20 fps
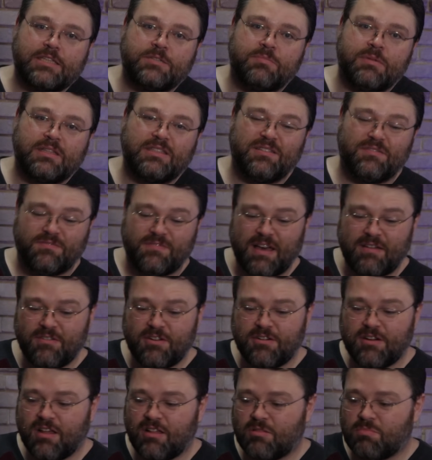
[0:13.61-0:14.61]
expensive
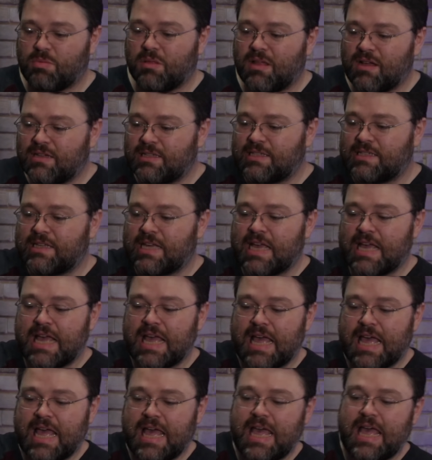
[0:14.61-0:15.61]
$500 plus
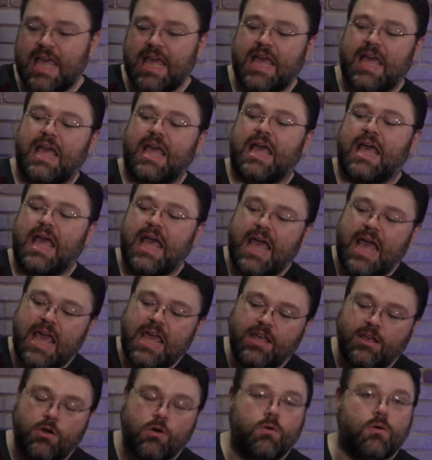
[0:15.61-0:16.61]

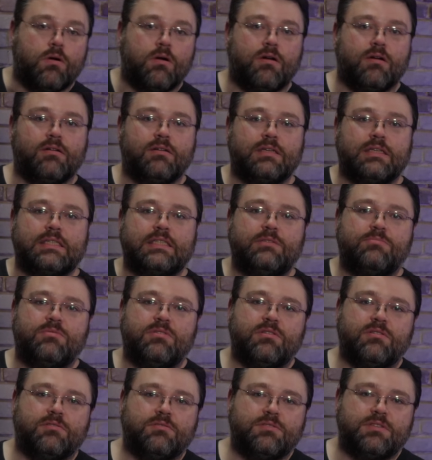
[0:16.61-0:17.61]
eight core
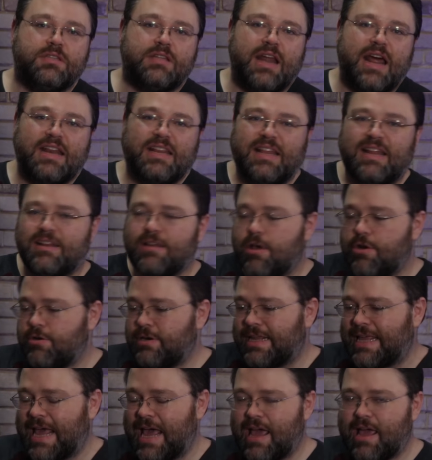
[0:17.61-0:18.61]
CPUs, the
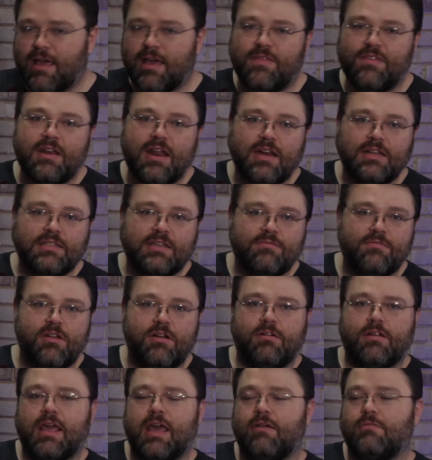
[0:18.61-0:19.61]
9900K and the
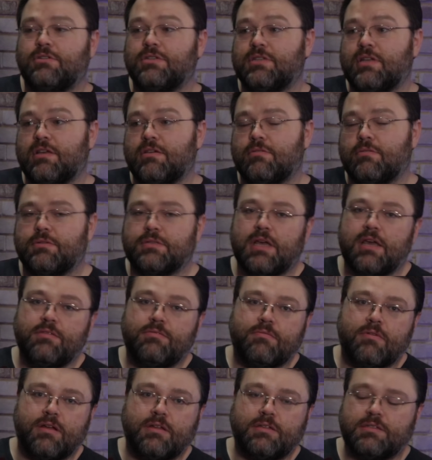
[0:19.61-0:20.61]
9700K, which is eight cores,
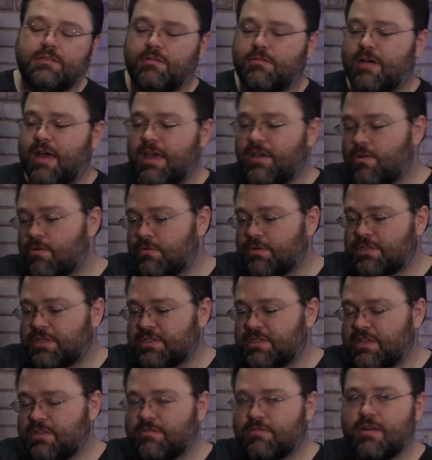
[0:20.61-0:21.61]
eight threads. So eight cores,
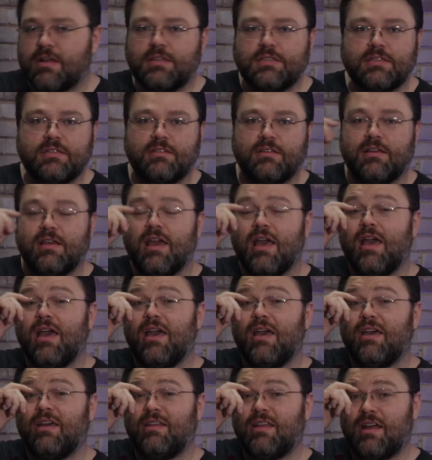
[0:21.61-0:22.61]
16 threads, and the
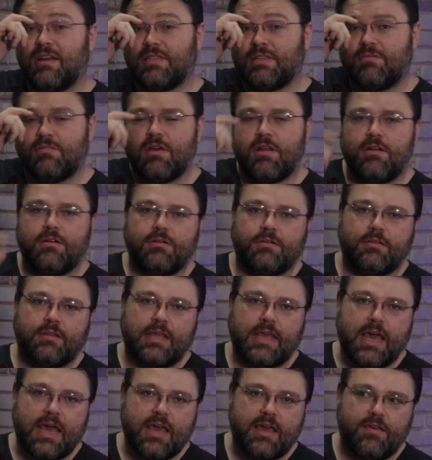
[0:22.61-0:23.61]

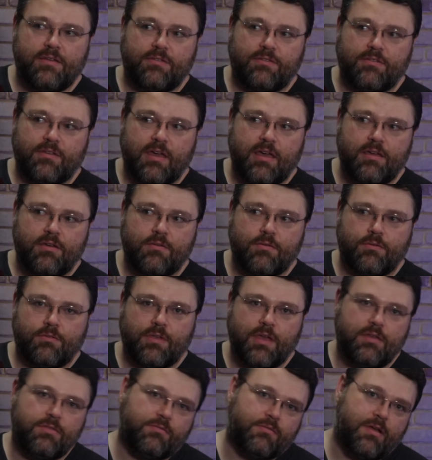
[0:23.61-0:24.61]
9700K is eight
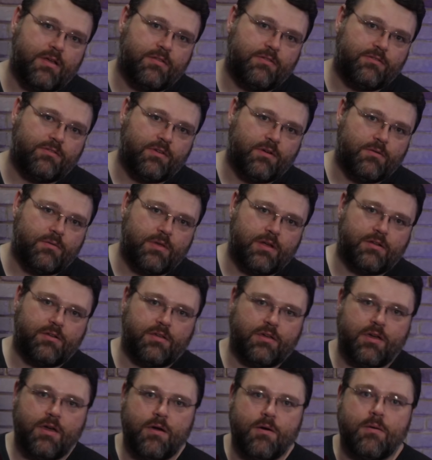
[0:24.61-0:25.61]
cores, eight threads. So there
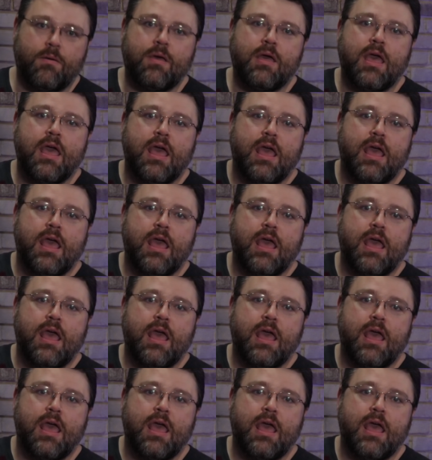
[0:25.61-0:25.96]
you go.